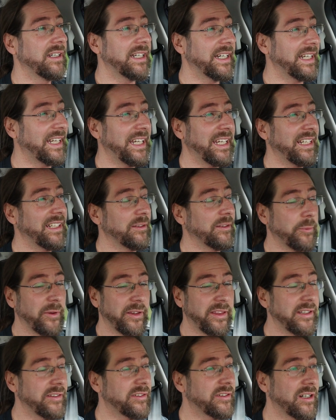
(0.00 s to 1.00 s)
again,
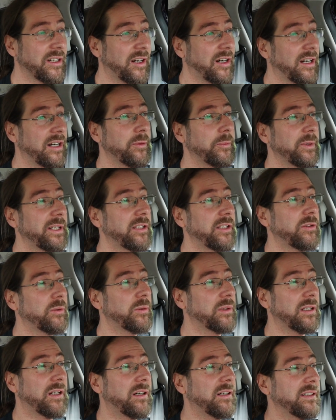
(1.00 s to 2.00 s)
with this car, when you
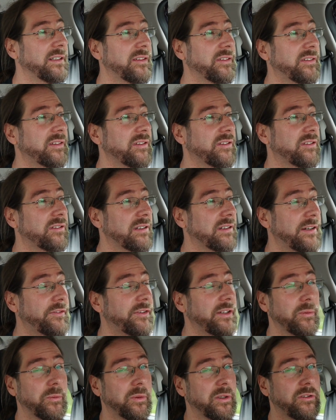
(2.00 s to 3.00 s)
do a long distance
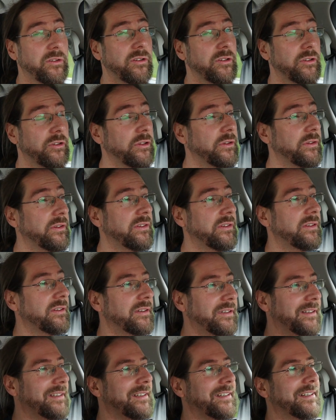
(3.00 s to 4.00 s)
driving, which you shouldn't
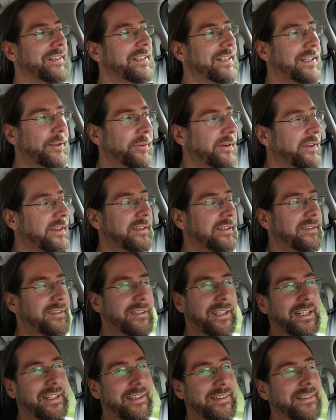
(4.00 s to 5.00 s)
with the
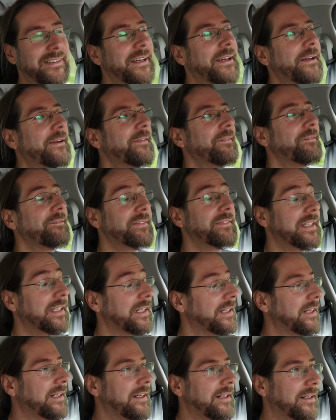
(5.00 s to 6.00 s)
seats,
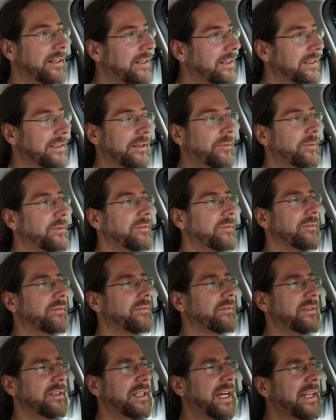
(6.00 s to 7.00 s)
they're
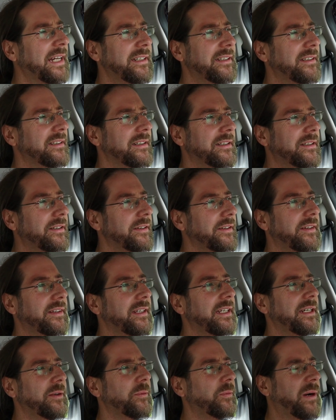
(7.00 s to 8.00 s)
not a good
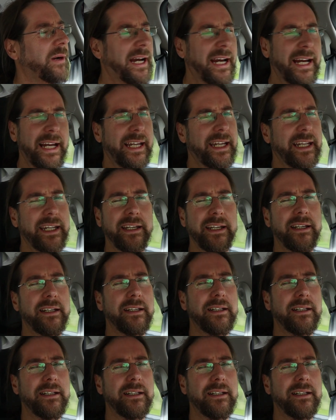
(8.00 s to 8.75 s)
thing. Why?